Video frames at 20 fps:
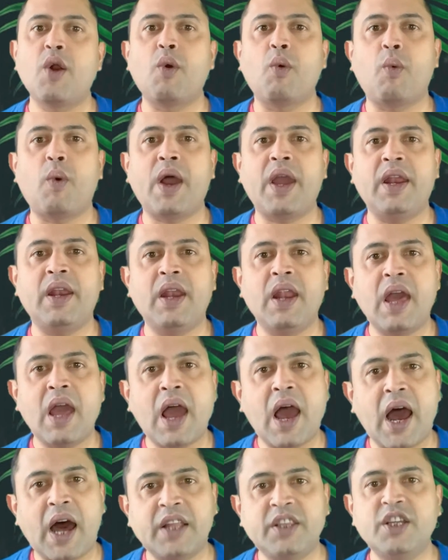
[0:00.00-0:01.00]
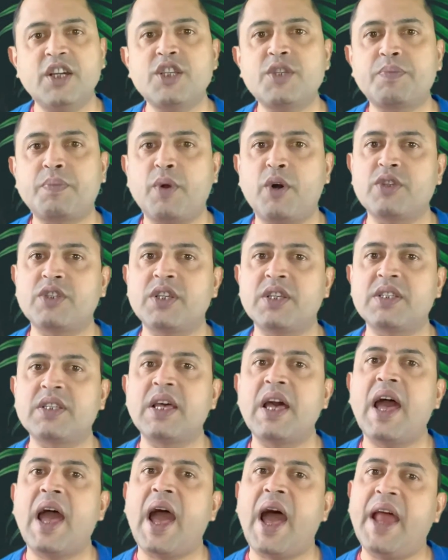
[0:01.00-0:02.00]
while others
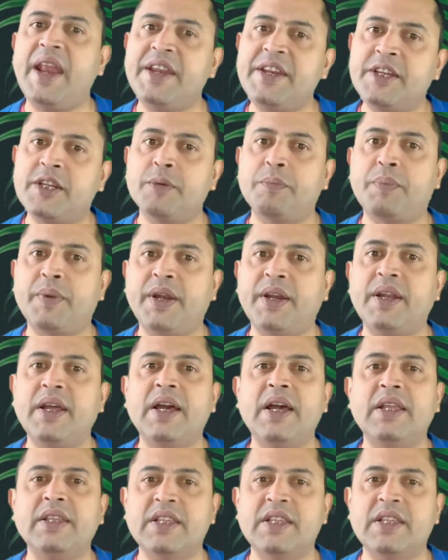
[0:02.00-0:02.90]
process and interpret